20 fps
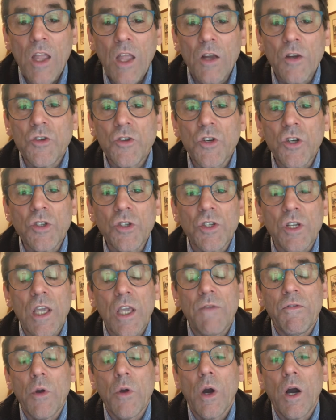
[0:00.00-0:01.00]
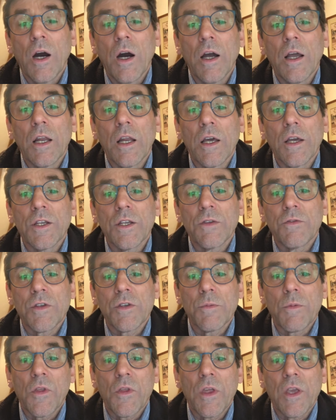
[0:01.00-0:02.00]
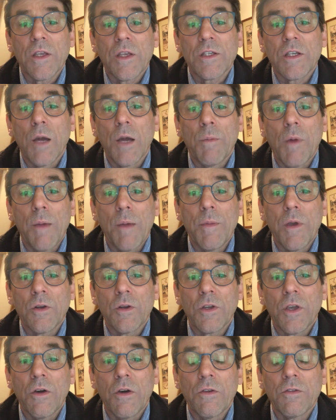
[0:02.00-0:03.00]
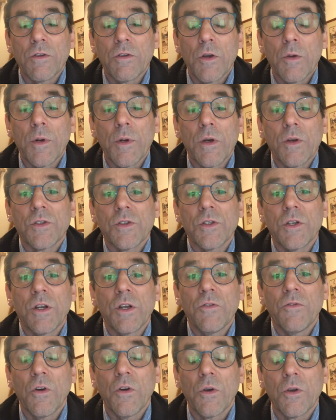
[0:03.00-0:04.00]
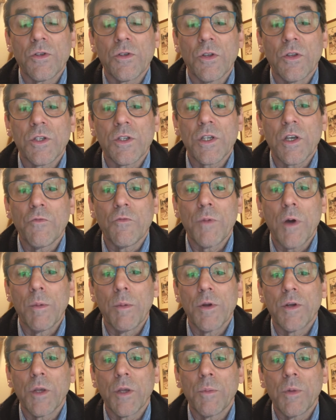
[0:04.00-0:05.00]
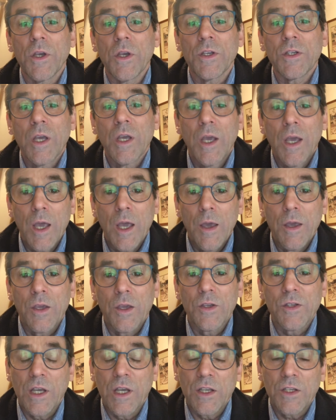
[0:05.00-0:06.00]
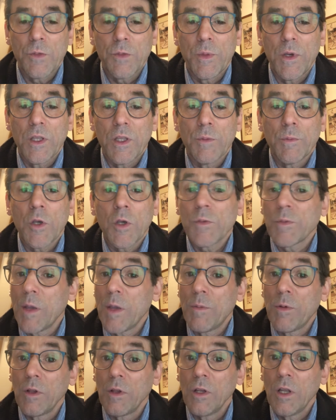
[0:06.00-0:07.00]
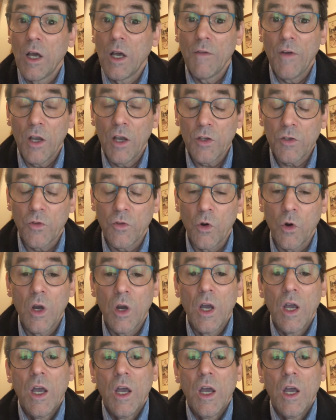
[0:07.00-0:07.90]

just to give you a highlight of some of the things that I might be able to go through, but I'll certainly focus on the self-publishing piece because that's the bit that most people have asked for.